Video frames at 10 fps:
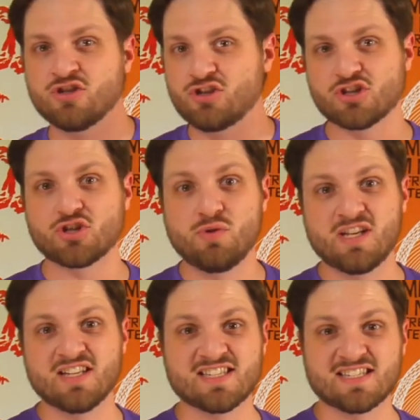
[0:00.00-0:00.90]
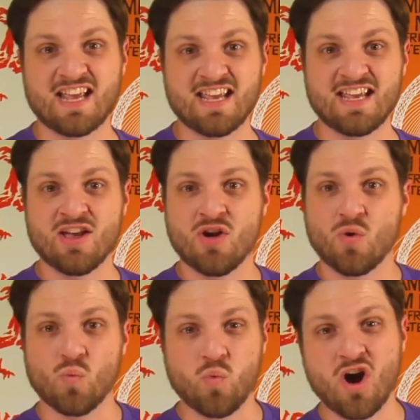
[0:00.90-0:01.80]
just so he can say
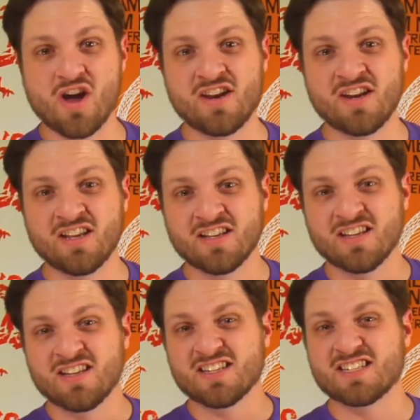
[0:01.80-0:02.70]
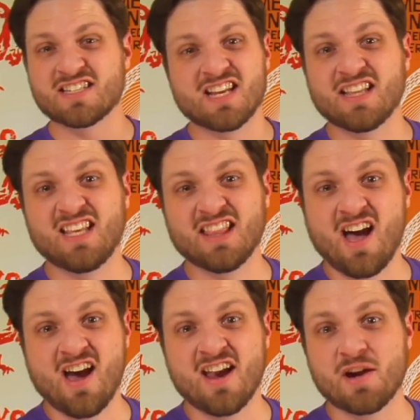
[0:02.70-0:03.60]
one silly
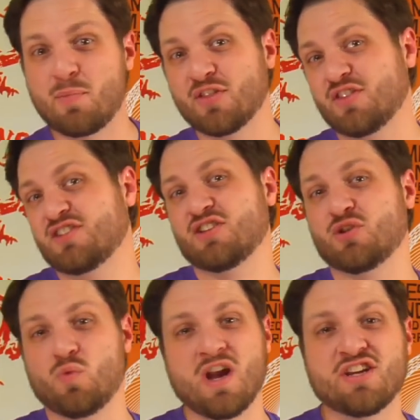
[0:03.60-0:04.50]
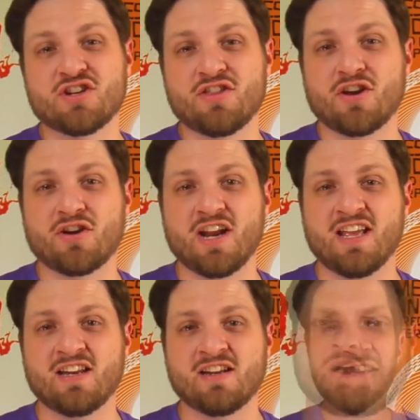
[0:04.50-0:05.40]
line about the situation they're
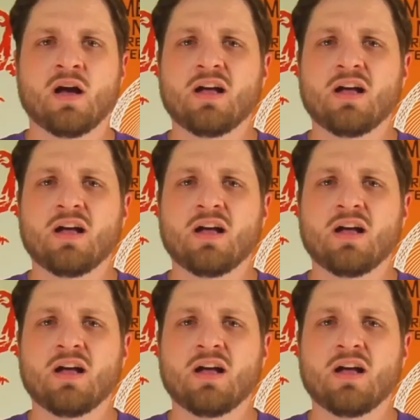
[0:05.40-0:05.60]
in.